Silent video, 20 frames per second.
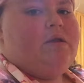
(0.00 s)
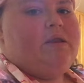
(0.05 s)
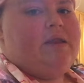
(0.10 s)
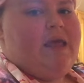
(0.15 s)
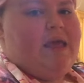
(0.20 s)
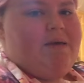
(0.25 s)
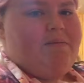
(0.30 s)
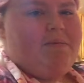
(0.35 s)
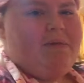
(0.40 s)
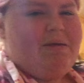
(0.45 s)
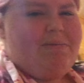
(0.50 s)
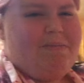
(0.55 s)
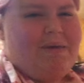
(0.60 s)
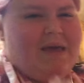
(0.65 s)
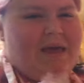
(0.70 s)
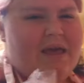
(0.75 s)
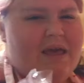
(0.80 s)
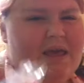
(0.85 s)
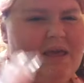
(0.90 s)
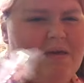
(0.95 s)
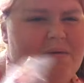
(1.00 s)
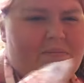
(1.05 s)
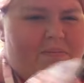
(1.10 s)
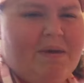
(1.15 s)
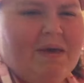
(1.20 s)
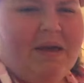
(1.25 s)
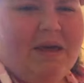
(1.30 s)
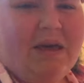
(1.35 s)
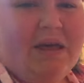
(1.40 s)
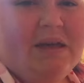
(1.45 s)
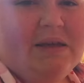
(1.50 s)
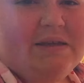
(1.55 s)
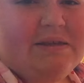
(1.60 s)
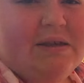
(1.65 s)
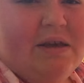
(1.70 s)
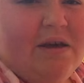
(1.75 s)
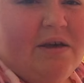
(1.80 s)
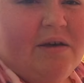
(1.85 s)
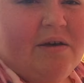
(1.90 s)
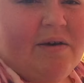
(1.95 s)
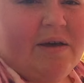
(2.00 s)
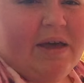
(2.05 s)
Namely me, because, uh-oh,